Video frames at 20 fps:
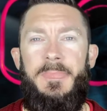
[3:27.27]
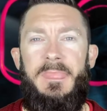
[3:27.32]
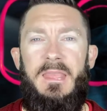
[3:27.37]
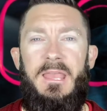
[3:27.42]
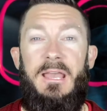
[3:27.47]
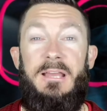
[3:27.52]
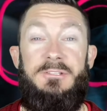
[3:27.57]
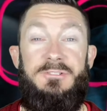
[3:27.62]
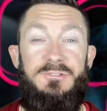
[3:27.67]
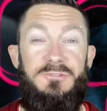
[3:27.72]

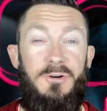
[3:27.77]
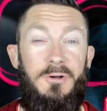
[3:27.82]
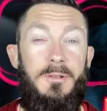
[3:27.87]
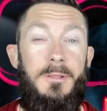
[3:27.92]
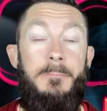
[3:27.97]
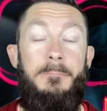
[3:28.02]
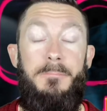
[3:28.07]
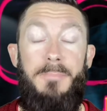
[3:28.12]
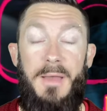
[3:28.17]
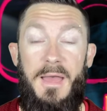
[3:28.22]
It's not a
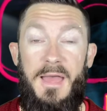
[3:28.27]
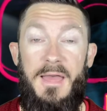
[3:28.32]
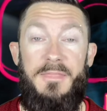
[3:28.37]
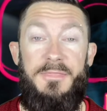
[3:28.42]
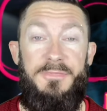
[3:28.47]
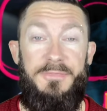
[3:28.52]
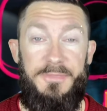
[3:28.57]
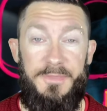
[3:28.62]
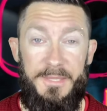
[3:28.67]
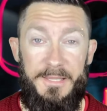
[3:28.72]

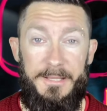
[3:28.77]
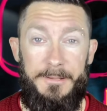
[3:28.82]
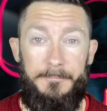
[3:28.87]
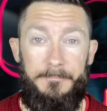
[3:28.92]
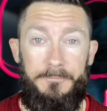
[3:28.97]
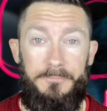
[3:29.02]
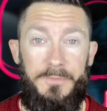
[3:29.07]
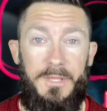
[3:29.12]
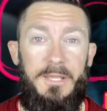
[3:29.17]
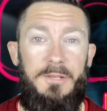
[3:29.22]
bad
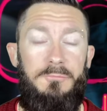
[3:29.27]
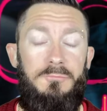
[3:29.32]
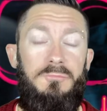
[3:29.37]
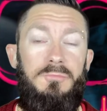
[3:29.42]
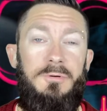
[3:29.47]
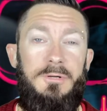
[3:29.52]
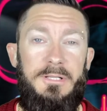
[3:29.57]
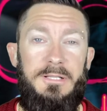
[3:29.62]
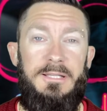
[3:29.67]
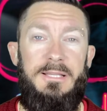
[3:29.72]
thing. It
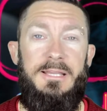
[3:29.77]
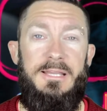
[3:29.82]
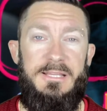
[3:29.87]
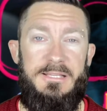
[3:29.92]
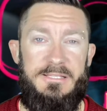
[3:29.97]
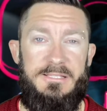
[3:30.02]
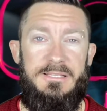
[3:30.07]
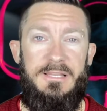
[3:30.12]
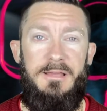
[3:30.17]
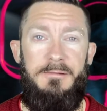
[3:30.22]
really
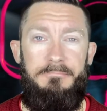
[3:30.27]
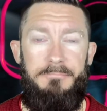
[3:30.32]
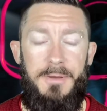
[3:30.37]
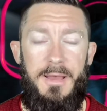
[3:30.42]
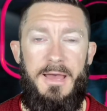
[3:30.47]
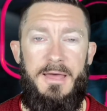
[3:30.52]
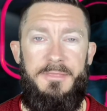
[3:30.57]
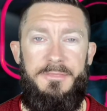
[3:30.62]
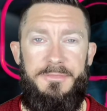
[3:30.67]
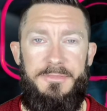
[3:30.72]
isn't a
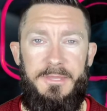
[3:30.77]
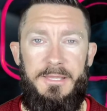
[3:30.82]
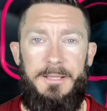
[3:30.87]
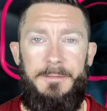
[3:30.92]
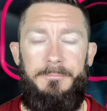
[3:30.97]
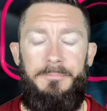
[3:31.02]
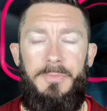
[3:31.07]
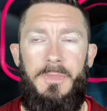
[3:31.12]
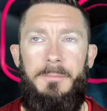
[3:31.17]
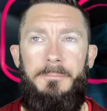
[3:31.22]
bad
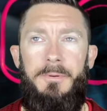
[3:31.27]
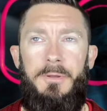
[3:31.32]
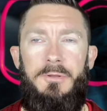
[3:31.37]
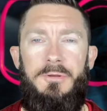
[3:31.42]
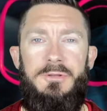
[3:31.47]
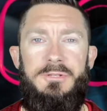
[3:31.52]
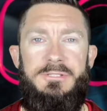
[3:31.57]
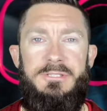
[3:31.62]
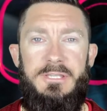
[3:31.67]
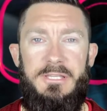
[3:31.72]
thing,
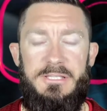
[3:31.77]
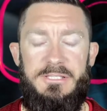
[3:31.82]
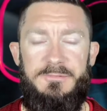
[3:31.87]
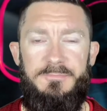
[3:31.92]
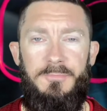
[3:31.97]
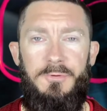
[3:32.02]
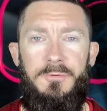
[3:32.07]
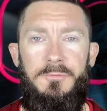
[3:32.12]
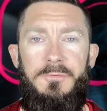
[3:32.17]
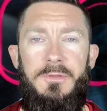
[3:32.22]
because this
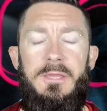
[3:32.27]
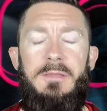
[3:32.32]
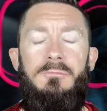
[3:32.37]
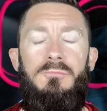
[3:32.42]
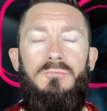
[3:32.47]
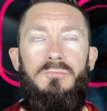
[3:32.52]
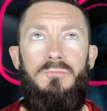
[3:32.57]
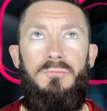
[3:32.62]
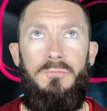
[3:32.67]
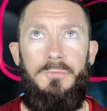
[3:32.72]
movie
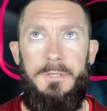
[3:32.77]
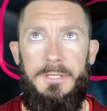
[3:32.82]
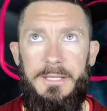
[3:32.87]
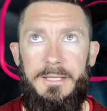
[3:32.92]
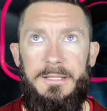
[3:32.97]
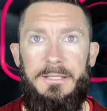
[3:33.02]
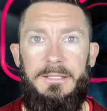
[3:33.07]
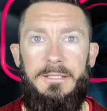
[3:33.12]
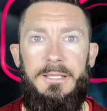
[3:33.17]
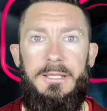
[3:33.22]

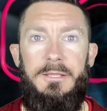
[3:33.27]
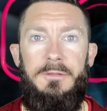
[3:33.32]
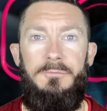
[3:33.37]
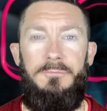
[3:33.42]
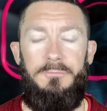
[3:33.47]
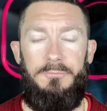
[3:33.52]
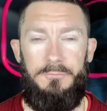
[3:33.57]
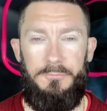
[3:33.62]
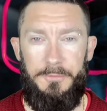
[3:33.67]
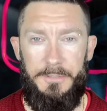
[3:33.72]
really
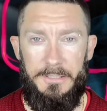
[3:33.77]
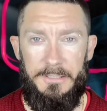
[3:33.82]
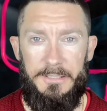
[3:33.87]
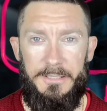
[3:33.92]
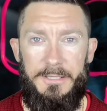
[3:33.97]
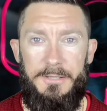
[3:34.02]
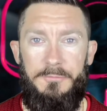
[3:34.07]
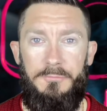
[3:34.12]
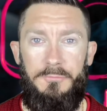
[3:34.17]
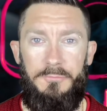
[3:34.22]

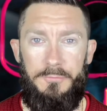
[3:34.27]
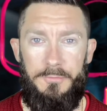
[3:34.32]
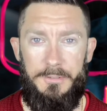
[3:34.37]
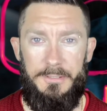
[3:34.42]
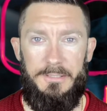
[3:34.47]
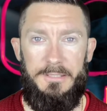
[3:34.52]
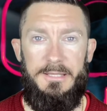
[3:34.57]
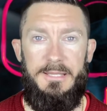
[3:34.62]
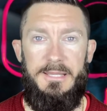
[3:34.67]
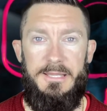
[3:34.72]

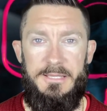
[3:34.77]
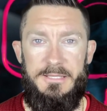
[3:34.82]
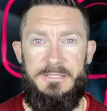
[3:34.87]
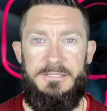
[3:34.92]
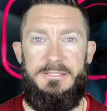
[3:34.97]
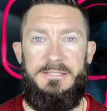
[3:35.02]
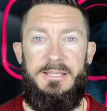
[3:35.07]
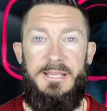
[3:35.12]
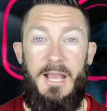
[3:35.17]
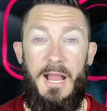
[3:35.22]

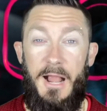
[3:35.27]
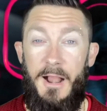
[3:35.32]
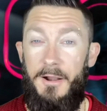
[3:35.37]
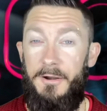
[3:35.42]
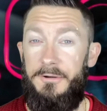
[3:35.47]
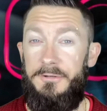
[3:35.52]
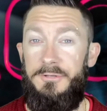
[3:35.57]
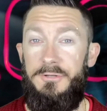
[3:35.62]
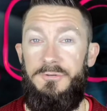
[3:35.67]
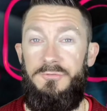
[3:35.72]
is
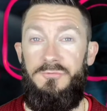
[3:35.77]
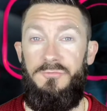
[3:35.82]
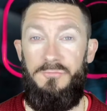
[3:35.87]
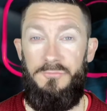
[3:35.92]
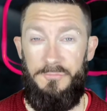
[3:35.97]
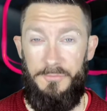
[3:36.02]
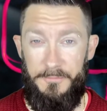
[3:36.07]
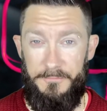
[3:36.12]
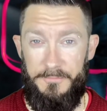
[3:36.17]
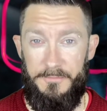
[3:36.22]
character
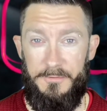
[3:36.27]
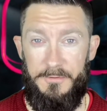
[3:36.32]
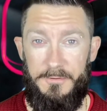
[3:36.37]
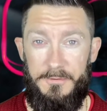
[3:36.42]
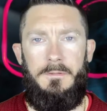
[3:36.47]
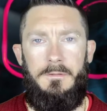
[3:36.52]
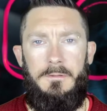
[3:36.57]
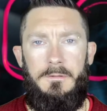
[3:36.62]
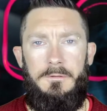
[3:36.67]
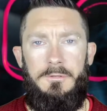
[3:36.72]
driven.
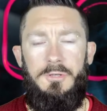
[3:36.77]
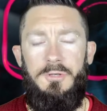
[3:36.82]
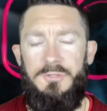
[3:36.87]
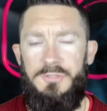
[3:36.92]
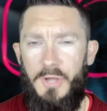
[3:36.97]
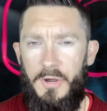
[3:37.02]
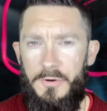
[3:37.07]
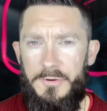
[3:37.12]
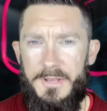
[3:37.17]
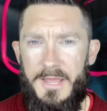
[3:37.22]
You
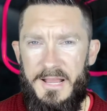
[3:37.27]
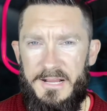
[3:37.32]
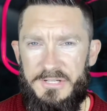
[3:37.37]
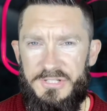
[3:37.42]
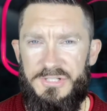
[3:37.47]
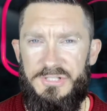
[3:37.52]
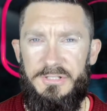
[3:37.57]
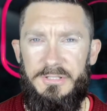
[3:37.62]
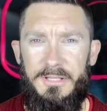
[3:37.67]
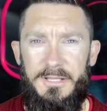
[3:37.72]
don't
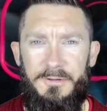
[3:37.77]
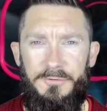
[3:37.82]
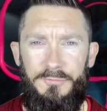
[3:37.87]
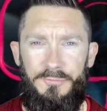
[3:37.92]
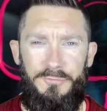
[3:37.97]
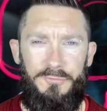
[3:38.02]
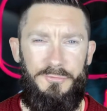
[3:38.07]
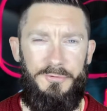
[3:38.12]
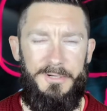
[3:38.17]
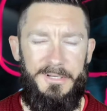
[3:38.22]
actually
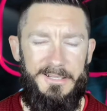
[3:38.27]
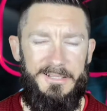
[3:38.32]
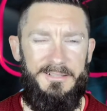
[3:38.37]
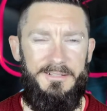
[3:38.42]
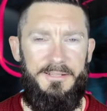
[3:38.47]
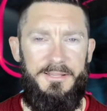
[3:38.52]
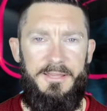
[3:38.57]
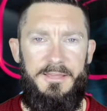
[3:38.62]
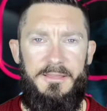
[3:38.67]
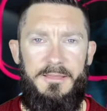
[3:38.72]

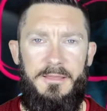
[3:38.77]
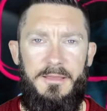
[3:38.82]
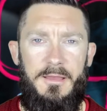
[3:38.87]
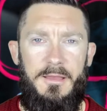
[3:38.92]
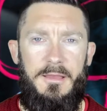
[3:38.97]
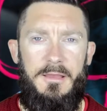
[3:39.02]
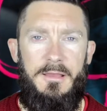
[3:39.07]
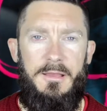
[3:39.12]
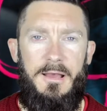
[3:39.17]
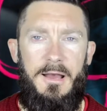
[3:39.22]
really
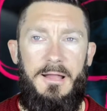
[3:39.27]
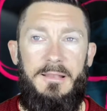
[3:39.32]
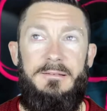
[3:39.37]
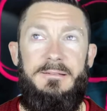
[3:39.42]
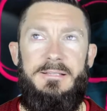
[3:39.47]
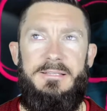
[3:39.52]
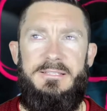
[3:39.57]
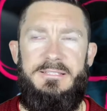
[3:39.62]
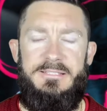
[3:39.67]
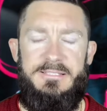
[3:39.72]

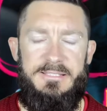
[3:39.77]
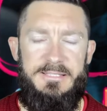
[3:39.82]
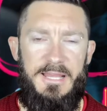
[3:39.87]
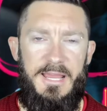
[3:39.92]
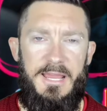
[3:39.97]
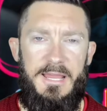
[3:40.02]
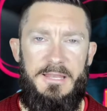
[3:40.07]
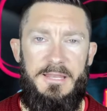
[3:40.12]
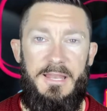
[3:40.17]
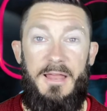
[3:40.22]

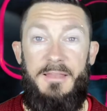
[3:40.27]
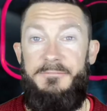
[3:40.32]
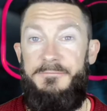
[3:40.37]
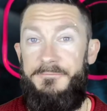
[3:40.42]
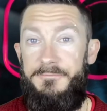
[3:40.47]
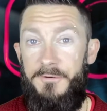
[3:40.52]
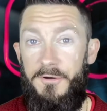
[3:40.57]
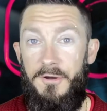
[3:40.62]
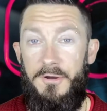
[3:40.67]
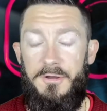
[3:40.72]
understand at
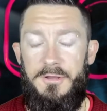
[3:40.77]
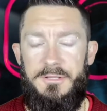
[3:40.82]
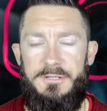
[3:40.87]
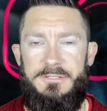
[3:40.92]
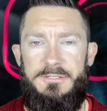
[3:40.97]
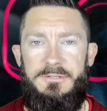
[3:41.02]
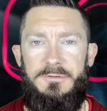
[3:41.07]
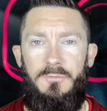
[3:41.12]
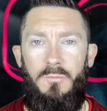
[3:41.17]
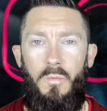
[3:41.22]

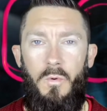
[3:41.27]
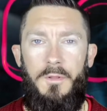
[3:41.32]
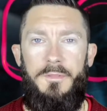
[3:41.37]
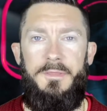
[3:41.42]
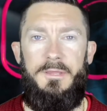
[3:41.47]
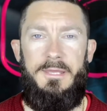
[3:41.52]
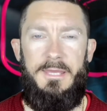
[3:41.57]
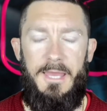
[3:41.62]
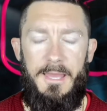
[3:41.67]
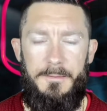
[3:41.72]
first what the
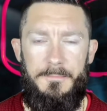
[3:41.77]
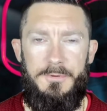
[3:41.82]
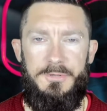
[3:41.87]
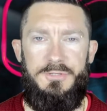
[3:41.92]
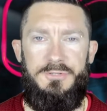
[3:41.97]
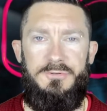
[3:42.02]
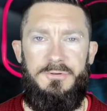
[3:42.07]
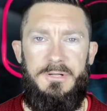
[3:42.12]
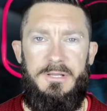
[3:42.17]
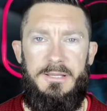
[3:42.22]

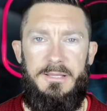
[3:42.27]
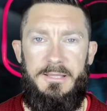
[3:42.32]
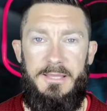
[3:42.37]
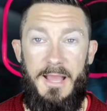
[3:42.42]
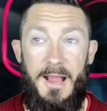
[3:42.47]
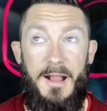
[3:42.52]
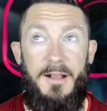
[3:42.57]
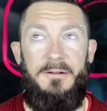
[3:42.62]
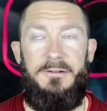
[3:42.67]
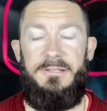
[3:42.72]

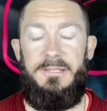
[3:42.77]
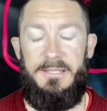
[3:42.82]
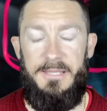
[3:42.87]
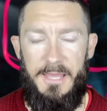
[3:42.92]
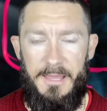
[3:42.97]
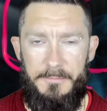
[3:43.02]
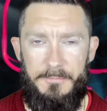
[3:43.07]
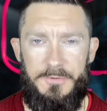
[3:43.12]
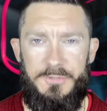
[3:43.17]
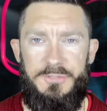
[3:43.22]
character
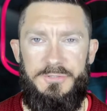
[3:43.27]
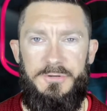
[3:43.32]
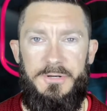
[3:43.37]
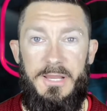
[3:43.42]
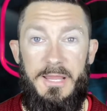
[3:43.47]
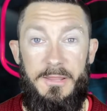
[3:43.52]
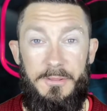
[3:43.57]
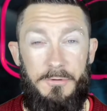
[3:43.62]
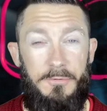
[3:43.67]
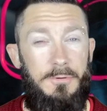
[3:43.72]
chemistry
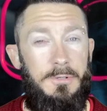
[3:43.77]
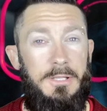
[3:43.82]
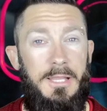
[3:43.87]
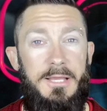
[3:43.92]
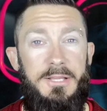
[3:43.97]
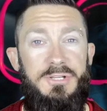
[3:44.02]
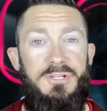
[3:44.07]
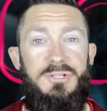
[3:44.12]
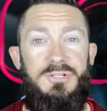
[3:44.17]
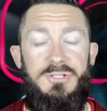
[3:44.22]
and the
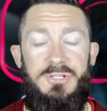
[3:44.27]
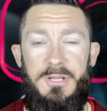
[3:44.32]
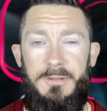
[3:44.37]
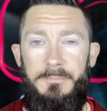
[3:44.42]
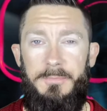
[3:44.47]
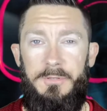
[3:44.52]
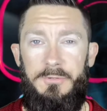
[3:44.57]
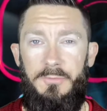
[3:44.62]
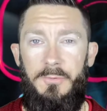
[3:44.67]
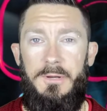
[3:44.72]
relationship
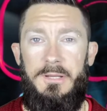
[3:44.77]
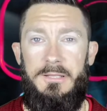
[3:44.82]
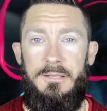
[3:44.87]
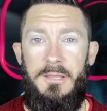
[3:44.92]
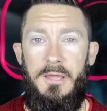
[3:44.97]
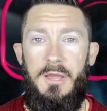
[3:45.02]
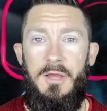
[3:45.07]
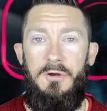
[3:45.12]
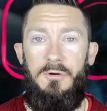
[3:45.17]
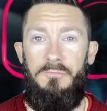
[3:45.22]
between
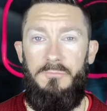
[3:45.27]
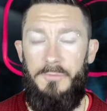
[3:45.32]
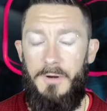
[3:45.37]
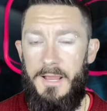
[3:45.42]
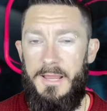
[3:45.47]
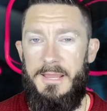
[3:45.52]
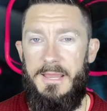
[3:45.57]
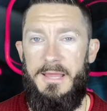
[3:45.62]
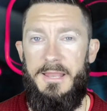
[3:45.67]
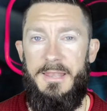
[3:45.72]

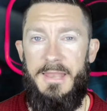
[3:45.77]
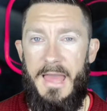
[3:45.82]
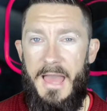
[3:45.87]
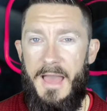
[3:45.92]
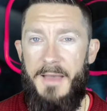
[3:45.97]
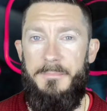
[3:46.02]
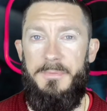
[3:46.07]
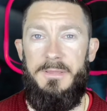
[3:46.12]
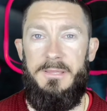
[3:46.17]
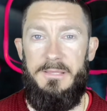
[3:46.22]
Ray and
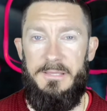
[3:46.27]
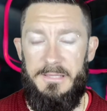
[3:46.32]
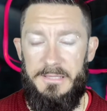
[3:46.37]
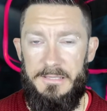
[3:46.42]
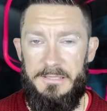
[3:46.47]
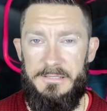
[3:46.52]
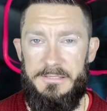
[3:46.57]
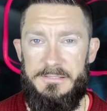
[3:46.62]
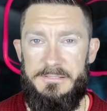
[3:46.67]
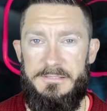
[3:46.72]
Abby
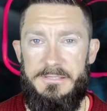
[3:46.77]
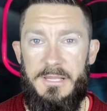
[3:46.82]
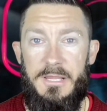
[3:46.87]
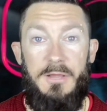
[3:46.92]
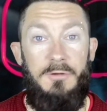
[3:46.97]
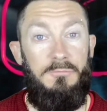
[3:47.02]
is.